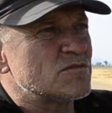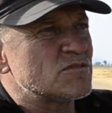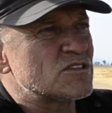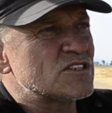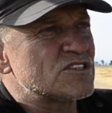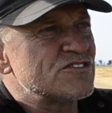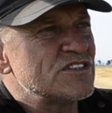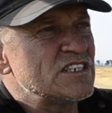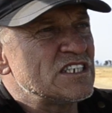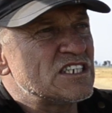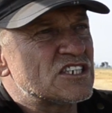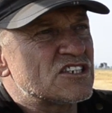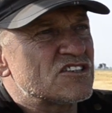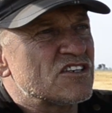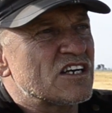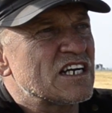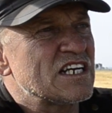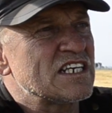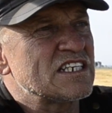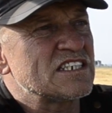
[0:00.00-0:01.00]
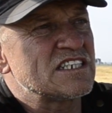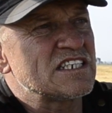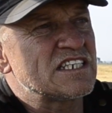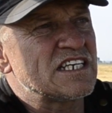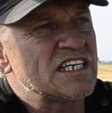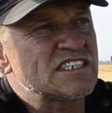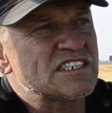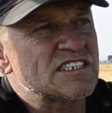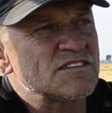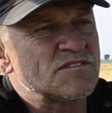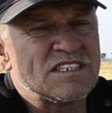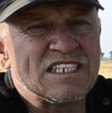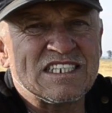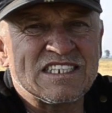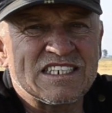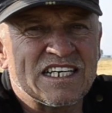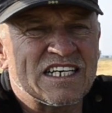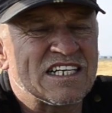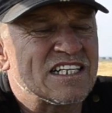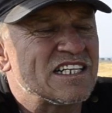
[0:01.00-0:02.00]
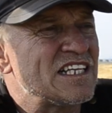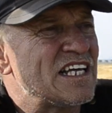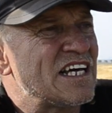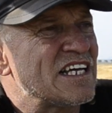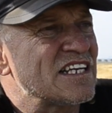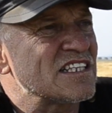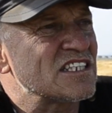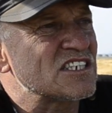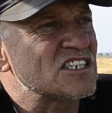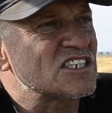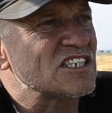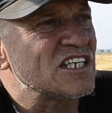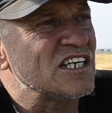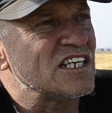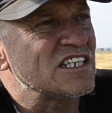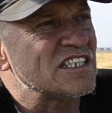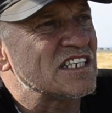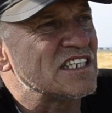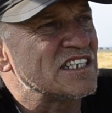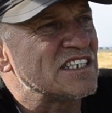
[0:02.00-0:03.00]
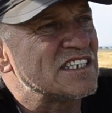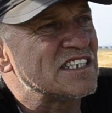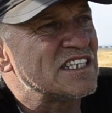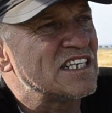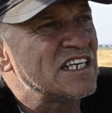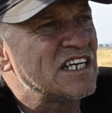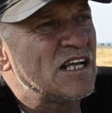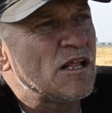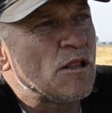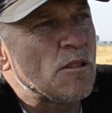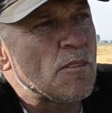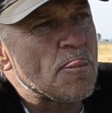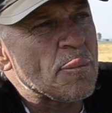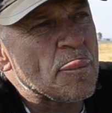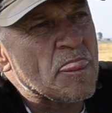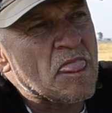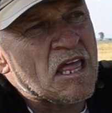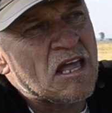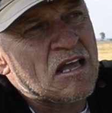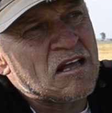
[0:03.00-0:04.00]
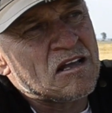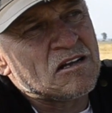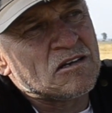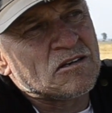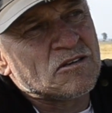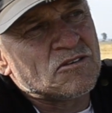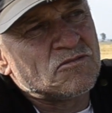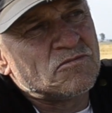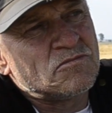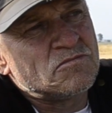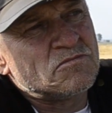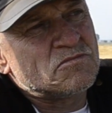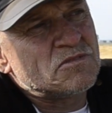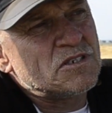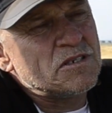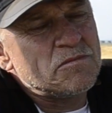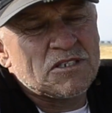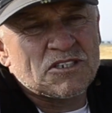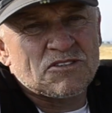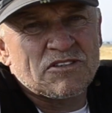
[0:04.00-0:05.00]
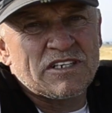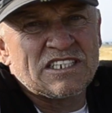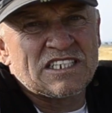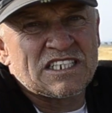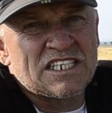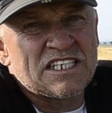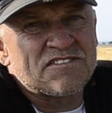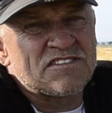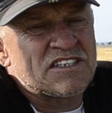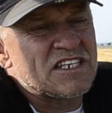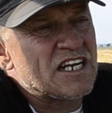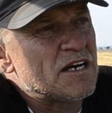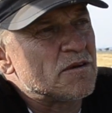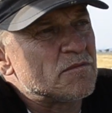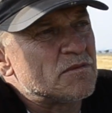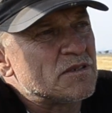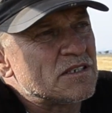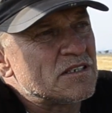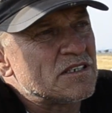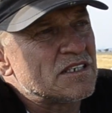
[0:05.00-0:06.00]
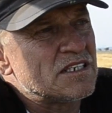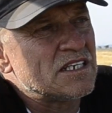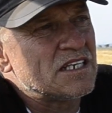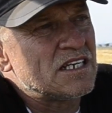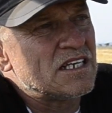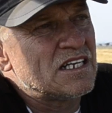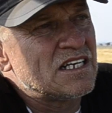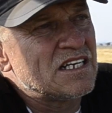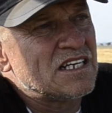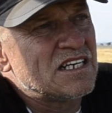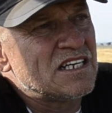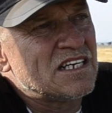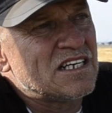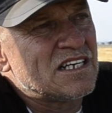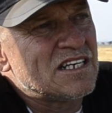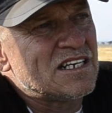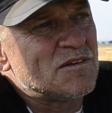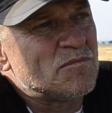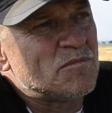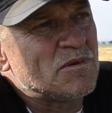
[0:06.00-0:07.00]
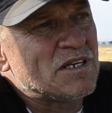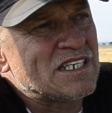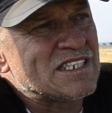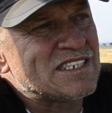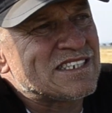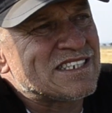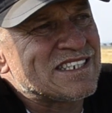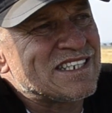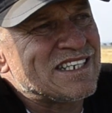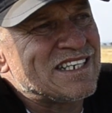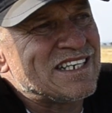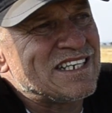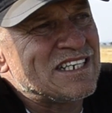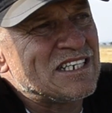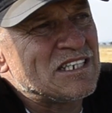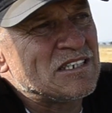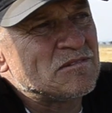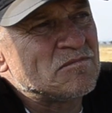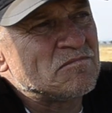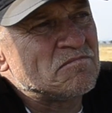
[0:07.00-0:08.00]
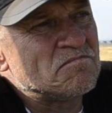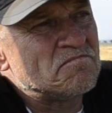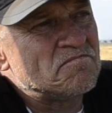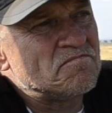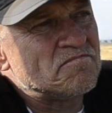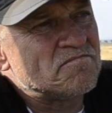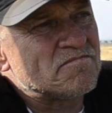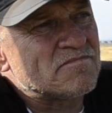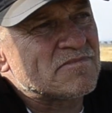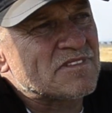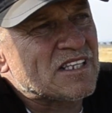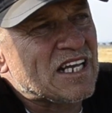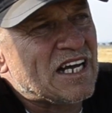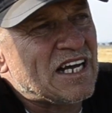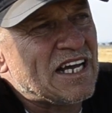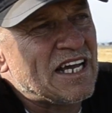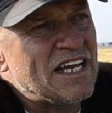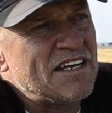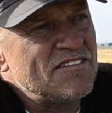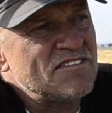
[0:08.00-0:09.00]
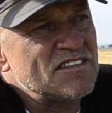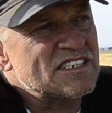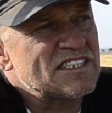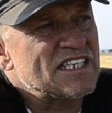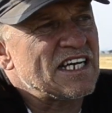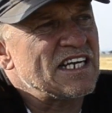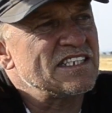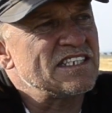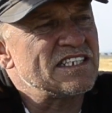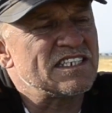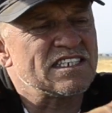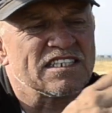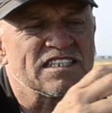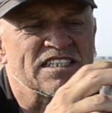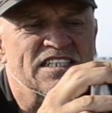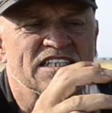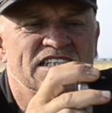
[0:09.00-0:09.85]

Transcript: I'm really struggling to get some detail out of the shot and pretty much ready to give it up. But I have this handy little